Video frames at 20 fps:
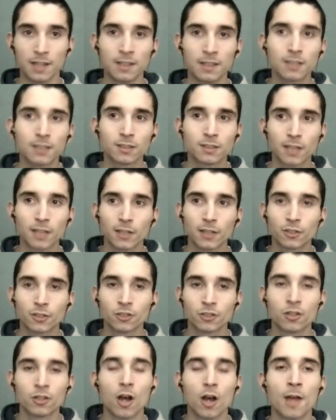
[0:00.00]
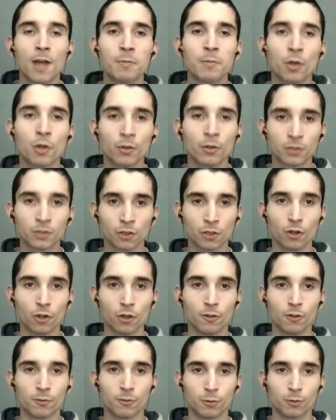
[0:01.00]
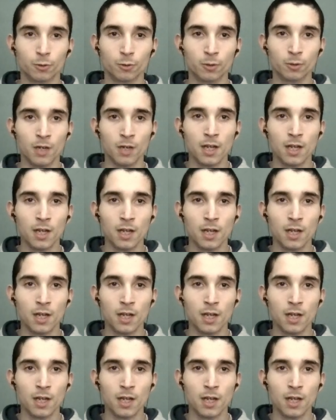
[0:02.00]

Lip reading: section, I'm going to go through